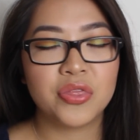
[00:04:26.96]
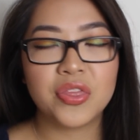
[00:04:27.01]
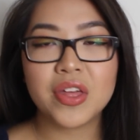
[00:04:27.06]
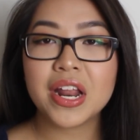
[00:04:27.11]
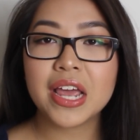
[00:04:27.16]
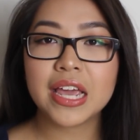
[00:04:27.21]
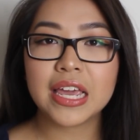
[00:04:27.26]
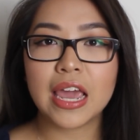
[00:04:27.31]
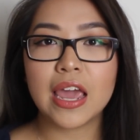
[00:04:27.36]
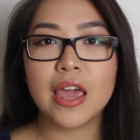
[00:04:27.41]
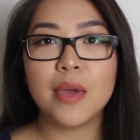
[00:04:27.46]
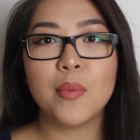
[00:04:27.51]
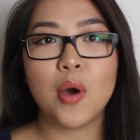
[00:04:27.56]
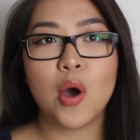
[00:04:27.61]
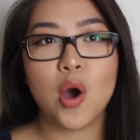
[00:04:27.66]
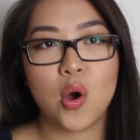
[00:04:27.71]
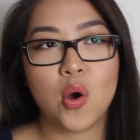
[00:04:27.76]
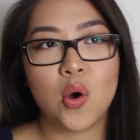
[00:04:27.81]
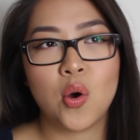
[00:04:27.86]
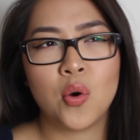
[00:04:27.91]
then I came
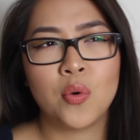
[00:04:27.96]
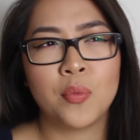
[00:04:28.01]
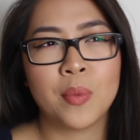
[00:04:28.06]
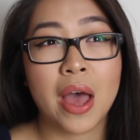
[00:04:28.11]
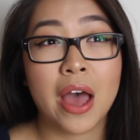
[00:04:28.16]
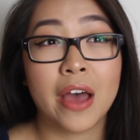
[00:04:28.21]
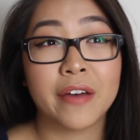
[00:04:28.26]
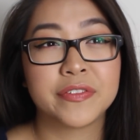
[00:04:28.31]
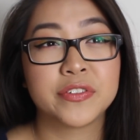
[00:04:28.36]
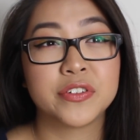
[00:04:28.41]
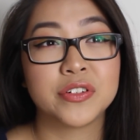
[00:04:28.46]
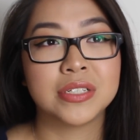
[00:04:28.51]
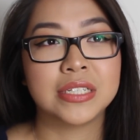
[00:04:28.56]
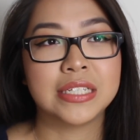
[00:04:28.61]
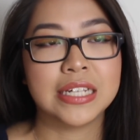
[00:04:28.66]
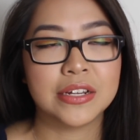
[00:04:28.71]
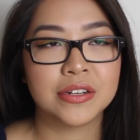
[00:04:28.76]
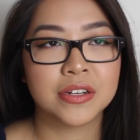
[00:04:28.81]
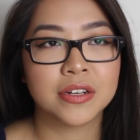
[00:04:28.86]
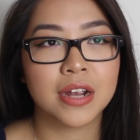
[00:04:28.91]
home after
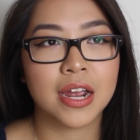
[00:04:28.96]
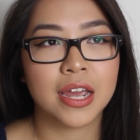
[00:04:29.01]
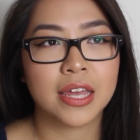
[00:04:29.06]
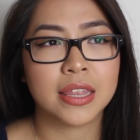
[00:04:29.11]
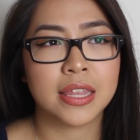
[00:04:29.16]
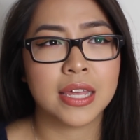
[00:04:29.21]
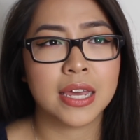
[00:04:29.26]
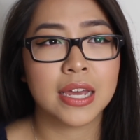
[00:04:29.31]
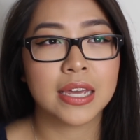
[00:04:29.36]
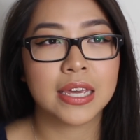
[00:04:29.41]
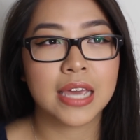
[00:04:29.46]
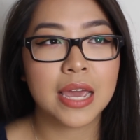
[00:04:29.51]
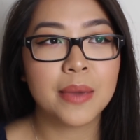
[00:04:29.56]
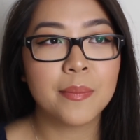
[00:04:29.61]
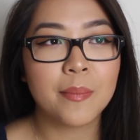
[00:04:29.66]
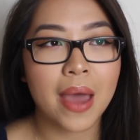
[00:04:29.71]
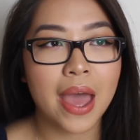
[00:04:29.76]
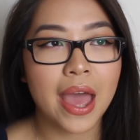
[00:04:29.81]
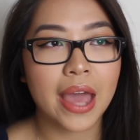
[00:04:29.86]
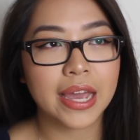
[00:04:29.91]
dinner, I think. I
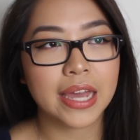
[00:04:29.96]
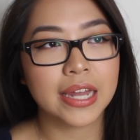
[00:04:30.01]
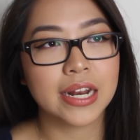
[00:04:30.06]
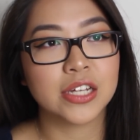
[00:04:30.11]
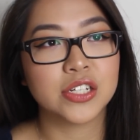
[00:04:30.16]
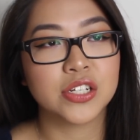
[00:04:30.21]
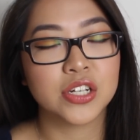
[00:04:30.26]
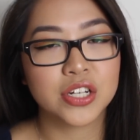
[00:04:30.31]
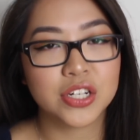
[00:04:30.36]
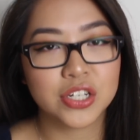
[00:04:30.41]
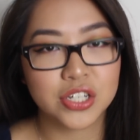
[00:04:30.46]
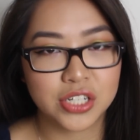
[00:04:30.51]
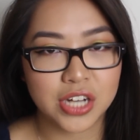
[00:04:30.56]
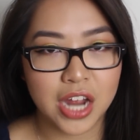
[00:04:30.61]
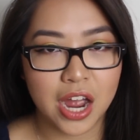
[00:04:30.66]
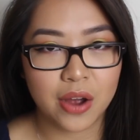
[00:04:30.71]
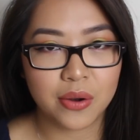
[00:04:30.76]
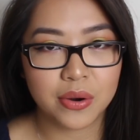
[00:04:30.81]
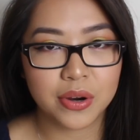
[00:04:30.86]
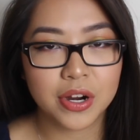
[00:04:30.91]
came back and I took a
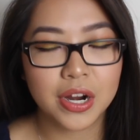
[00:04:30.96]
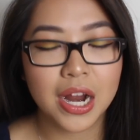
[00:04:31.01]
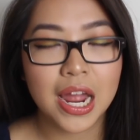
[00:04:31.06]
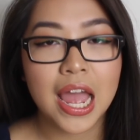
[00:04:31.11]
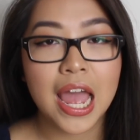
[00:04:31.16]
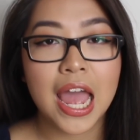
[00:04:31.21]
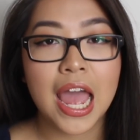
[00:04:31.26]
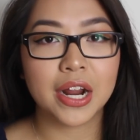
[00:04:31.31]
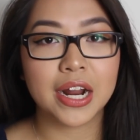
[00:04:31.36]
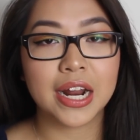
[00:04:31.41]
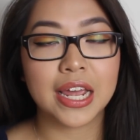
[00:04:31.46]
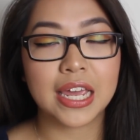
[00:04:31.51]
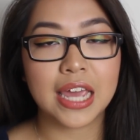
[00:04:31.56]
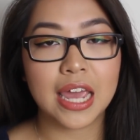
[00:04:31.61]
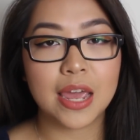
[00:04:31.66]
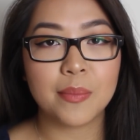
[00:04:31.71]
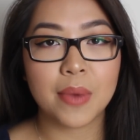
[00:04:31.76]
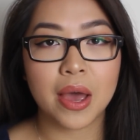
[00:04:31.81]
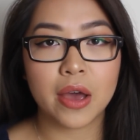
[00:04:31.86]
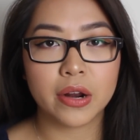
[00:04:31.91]
shower and I
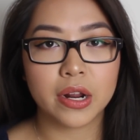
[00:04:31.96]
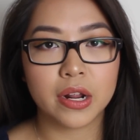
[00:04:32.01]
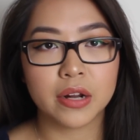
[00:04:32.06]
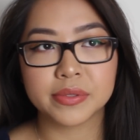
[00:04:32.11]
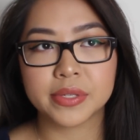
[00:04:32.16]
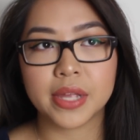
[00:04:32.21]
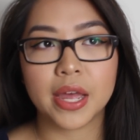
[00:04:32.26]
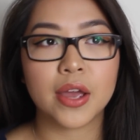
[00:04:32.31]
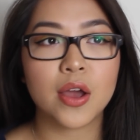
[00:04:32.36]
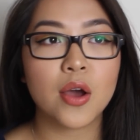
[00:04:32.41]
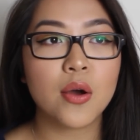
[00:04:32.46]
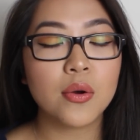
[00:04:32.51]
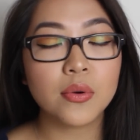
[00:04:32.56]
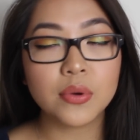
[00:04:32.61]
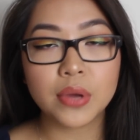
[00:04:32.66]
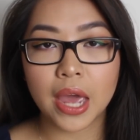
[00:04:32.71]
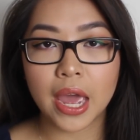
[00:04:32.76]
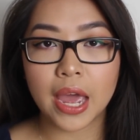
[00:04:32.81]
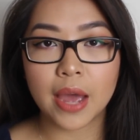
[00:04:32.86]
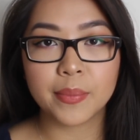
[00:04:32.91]
came out and I was like,
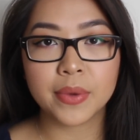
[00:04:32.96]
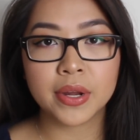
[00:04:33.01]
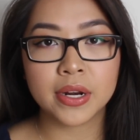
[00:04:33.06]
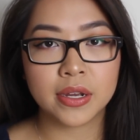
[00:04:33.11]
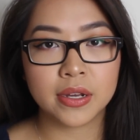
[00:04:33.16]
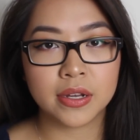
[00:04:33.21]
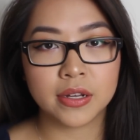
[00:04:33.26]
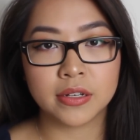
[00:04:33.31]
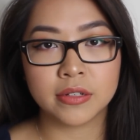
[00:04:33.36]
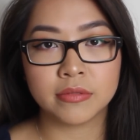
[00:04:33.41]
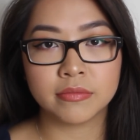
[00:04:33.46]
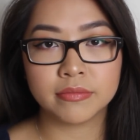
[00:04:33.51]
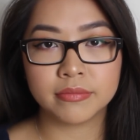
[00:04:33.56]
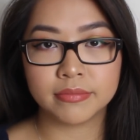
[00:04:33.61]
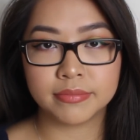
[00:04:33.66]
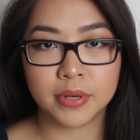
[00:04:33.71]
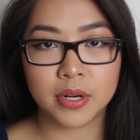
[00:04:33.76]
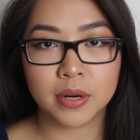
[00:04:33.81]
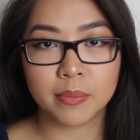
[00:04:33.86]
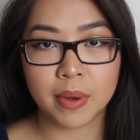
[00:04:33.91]
oh, okay, I'm gonna
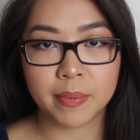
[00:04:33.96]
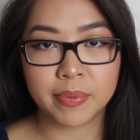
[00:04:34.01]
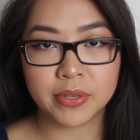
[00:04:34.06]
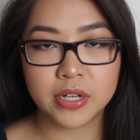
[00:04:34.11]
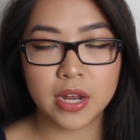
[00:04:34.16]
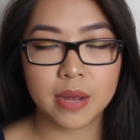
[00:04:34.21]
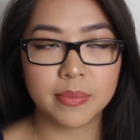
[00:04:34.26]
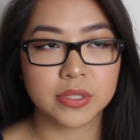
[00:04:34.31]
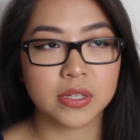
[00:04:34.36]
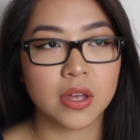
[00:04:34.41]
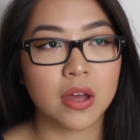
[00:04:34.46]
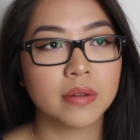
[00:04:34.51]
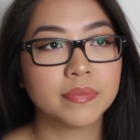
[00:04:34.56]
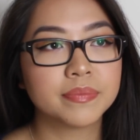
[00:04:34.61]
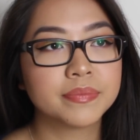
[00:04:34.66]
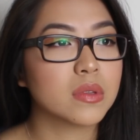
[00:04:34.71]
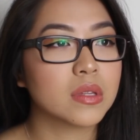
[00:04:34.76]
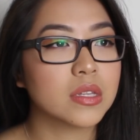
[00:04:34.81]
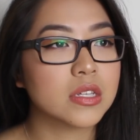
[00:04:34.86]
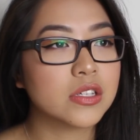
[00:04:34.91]
put my pajamas
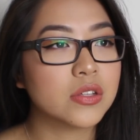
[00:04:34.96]
on.